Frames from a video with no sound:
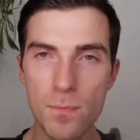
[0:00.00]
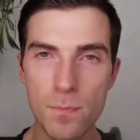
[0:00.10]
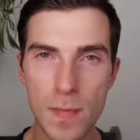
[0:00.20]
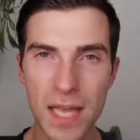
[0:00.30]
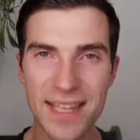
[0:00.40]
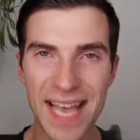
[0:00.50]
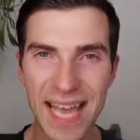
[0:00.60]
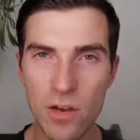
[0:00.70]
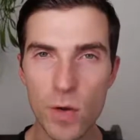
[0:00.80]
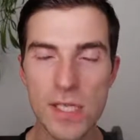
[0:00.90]
And
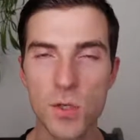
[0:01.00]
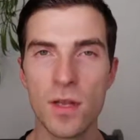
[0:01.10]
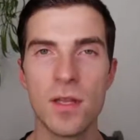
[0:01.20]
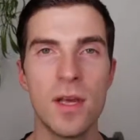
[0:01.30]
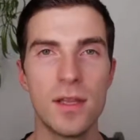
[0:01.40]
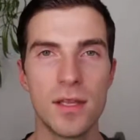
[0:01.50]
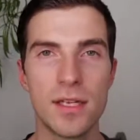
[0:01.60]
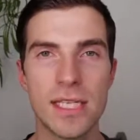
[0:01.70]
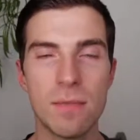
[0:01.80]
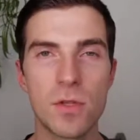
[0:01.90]
any restaurant that
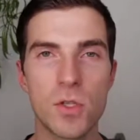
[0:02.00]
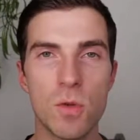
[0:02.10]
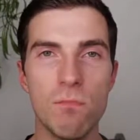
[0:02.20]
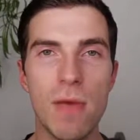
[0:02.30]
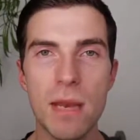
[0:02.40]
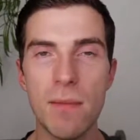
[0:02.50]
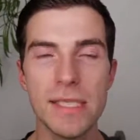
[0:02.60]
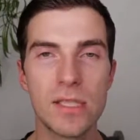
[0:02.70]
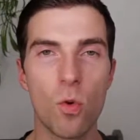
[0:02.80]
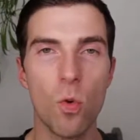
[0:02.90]
is able to minimize
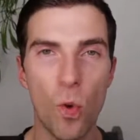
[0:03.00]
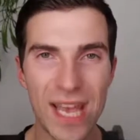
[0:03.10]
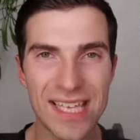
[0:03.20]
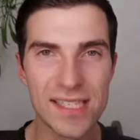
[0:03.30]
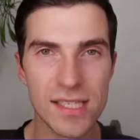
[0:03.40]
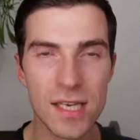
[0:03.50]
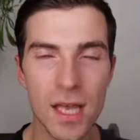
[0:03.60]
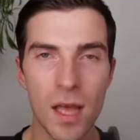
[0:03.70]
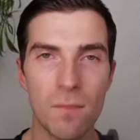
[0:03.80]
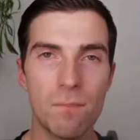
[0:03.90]
the waste
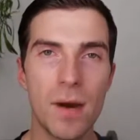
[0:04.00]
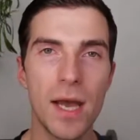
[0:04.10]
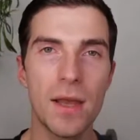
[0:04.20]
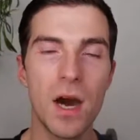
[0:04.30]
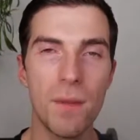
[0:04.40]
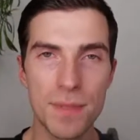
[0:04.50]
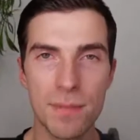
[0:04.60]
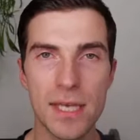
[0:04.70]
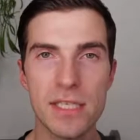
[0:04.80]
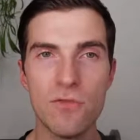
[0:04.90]
by
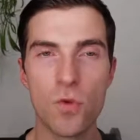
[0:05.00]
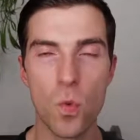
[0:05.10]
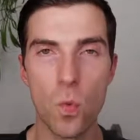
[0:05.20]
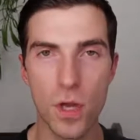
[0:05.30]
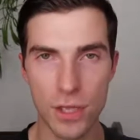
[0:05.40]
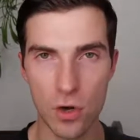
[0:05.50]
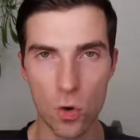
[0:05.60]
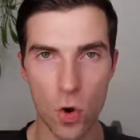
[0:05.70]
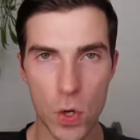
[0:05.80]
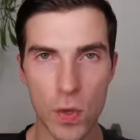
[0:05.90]
optimizing for what they're
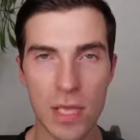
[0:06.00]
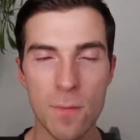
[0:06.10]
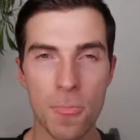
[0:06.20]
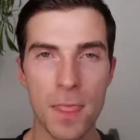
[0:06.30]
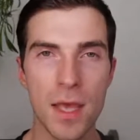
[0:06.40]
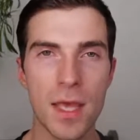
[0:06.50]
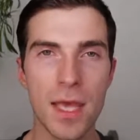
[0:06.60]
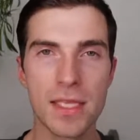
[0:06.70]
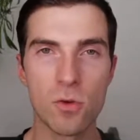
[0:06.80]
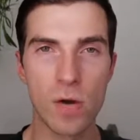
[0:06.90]
ordering
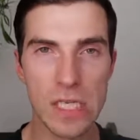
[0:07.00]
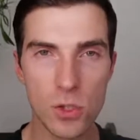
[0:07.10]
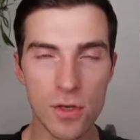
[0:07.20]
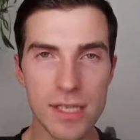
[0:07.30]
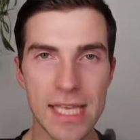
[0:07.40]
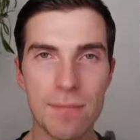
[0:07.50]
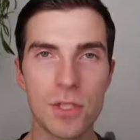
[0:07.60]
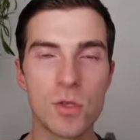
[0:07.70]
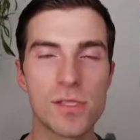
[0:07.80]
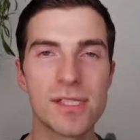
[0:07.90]
is a restaurant that's able
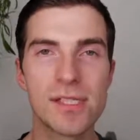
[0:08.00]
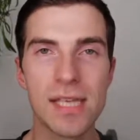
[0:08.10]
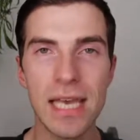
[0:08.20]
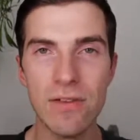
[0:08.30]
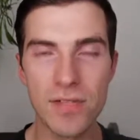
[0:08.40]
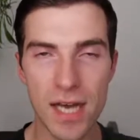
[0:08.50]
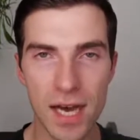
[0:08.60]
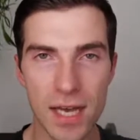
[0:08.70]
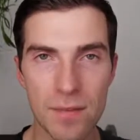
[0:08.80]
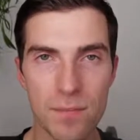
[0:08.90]
to save
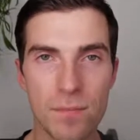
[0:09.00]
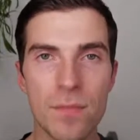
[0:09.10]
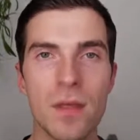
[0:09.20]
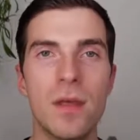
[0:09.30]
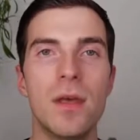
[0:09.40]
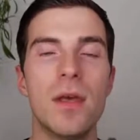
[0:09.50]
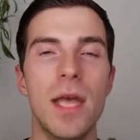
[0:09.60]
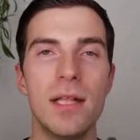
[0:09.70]
time and